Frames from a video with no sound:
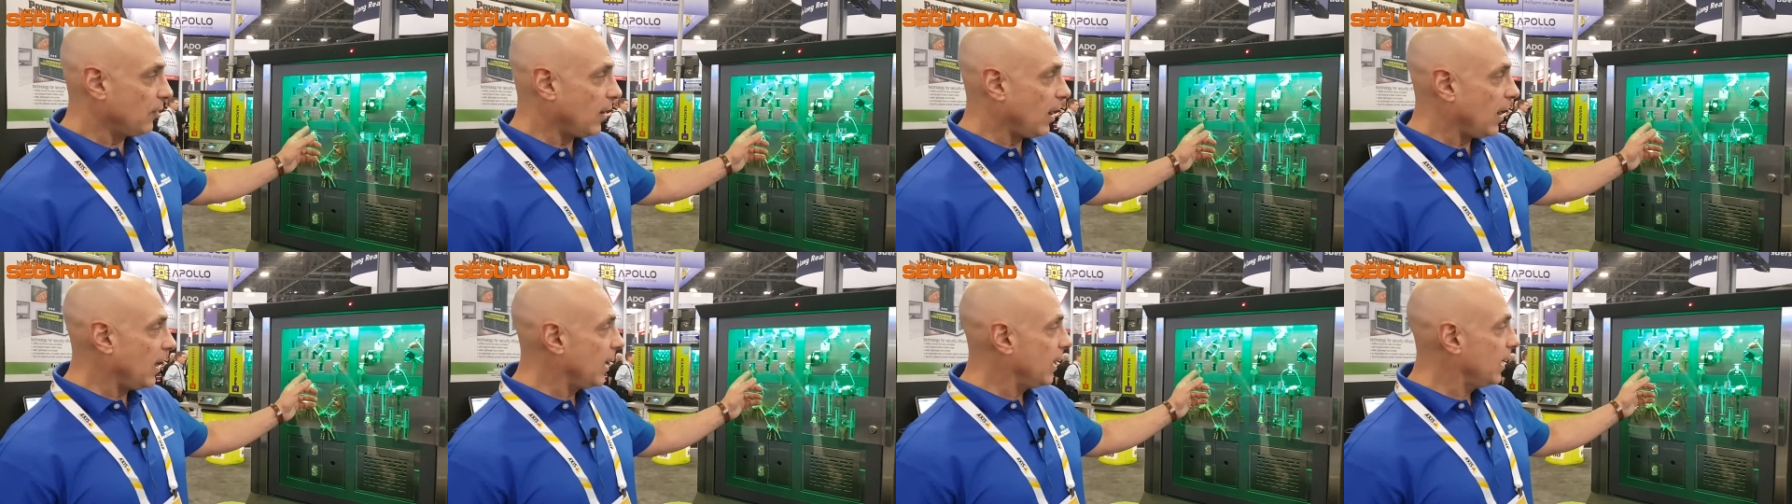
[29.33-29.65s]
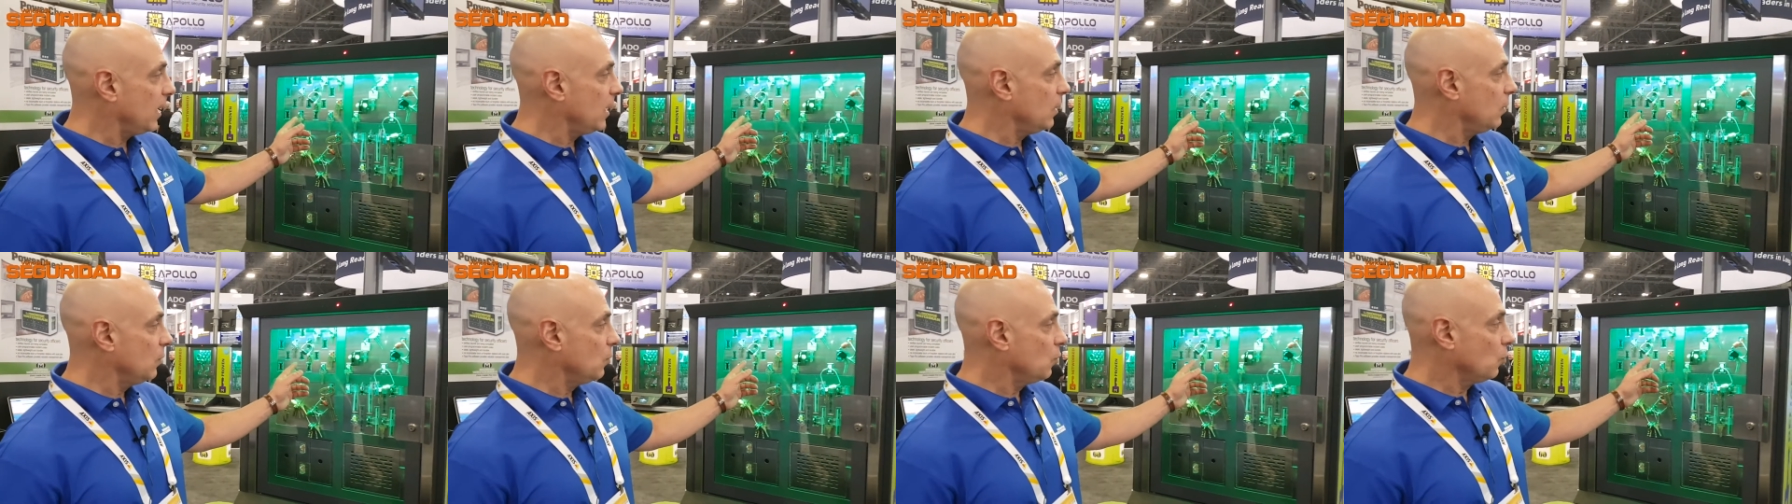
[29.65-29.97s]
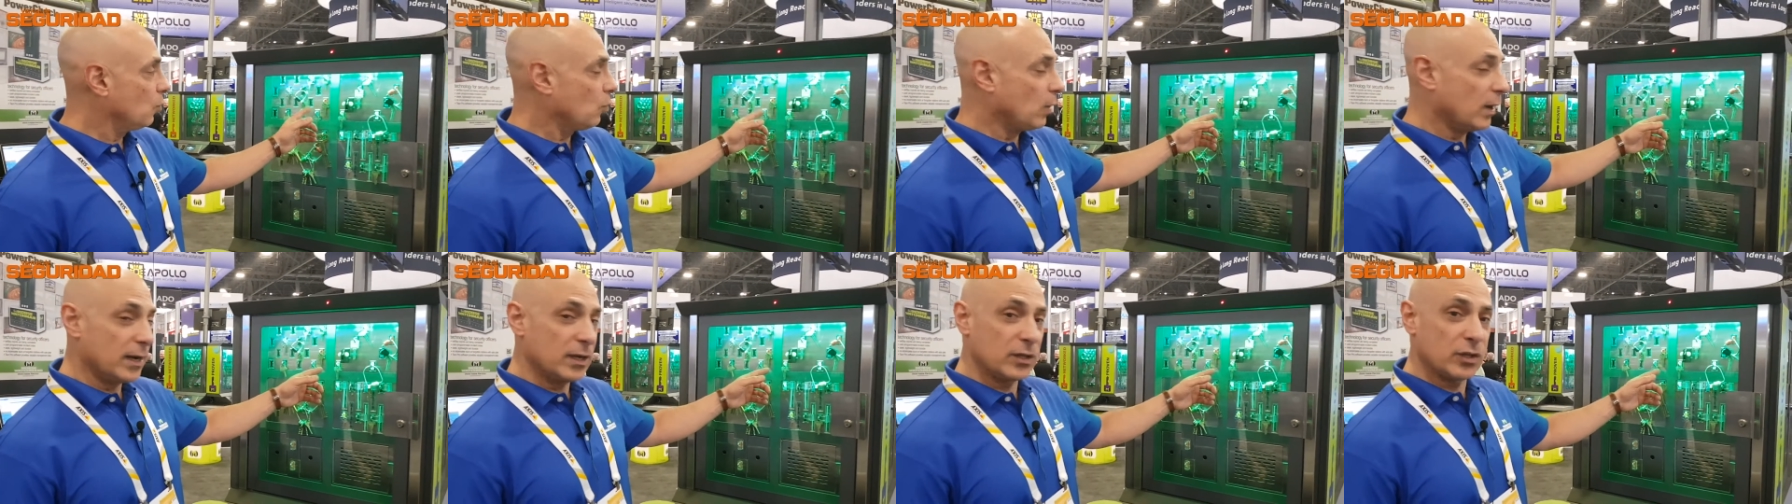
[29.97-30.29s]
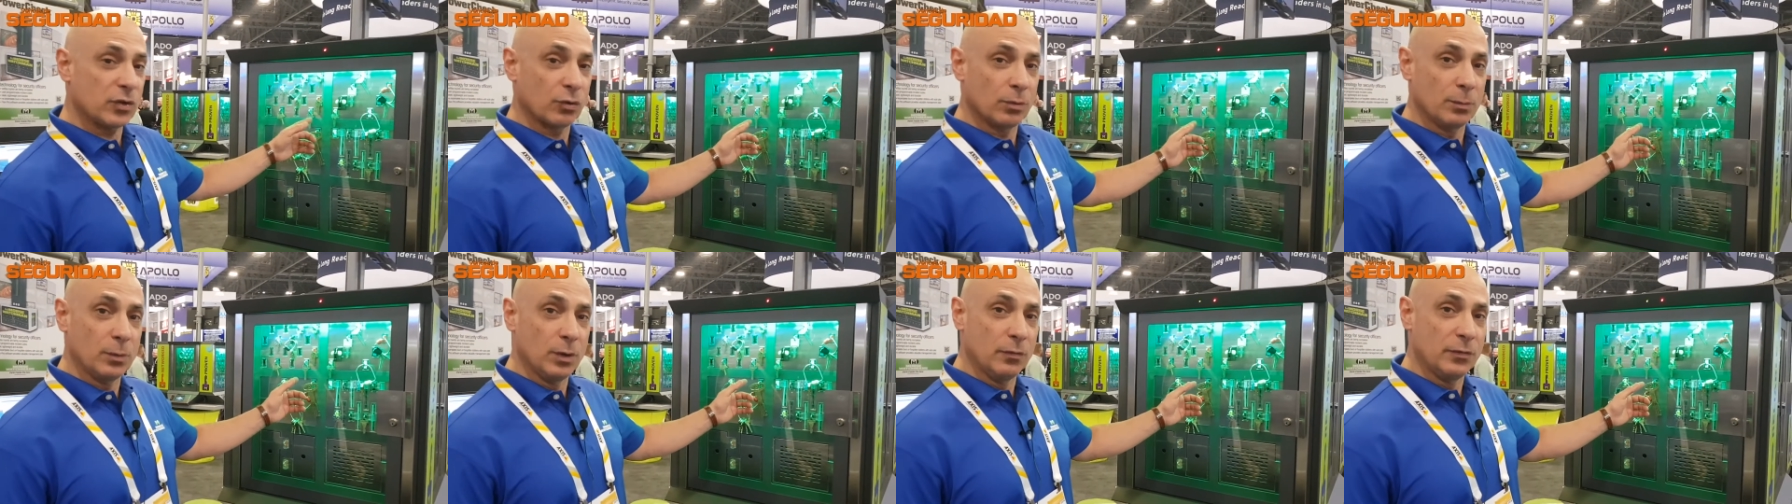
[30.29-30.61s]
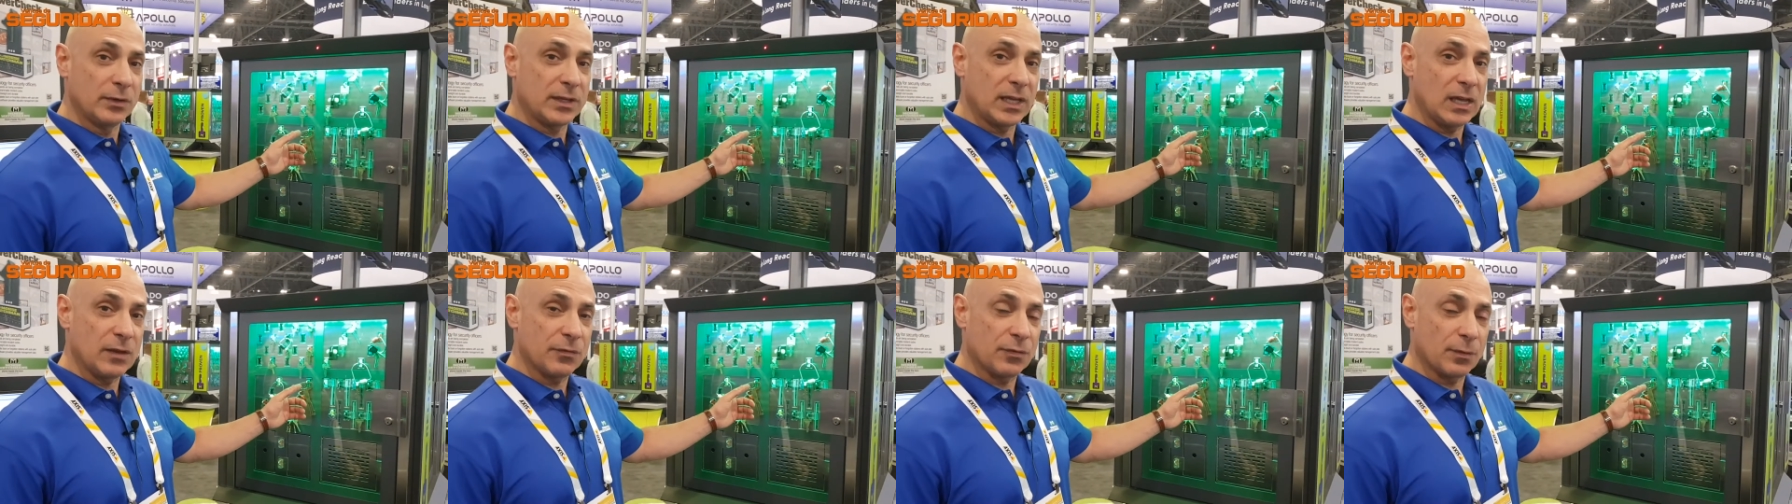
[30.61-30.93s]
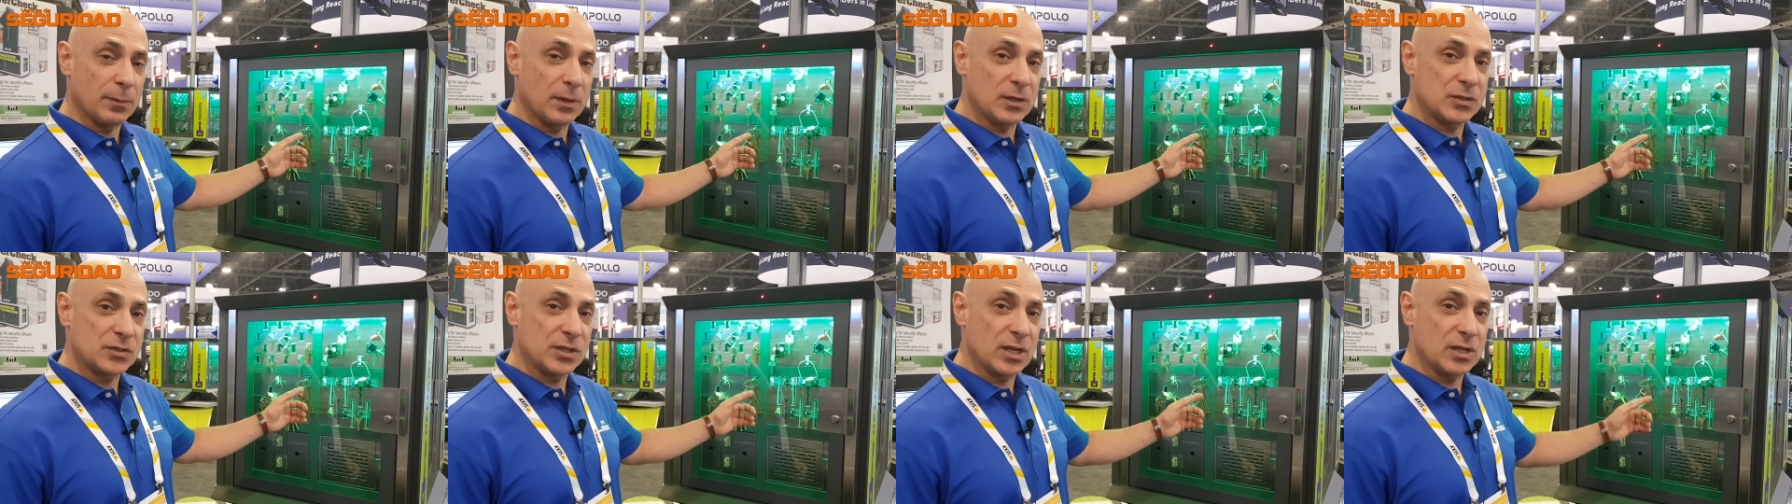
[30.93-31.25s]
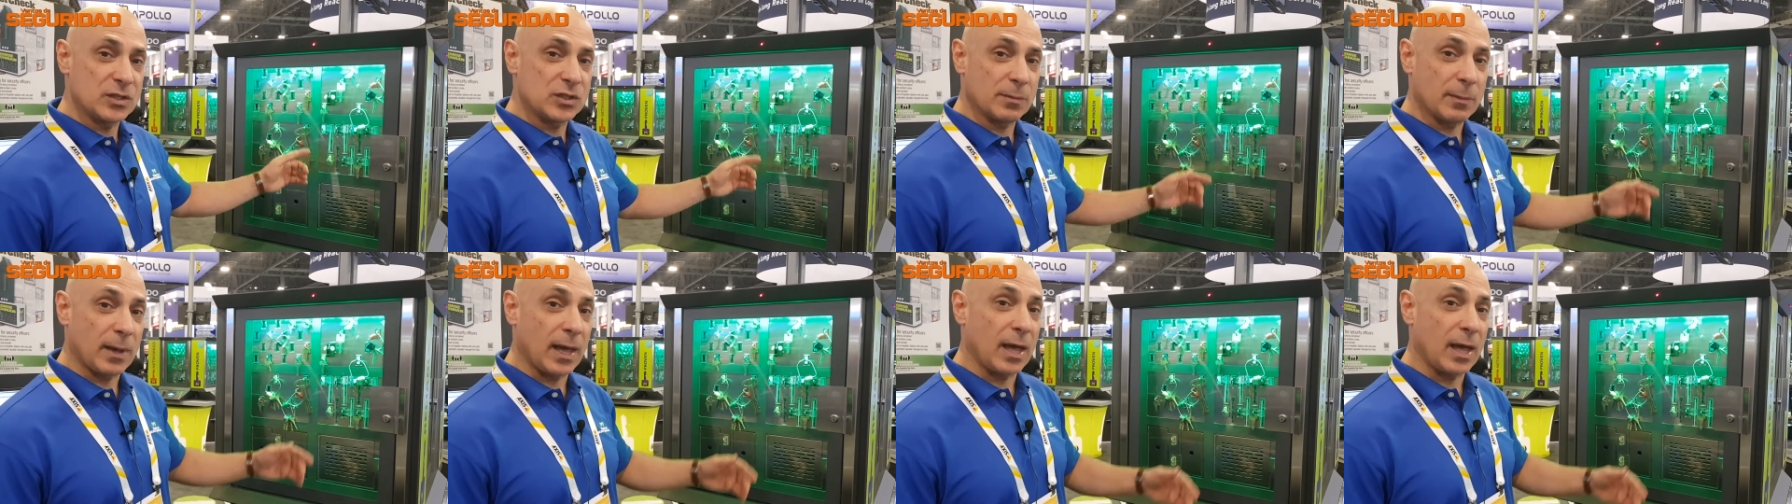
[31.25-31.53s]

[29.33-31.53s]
I wanted to remove a key from the system,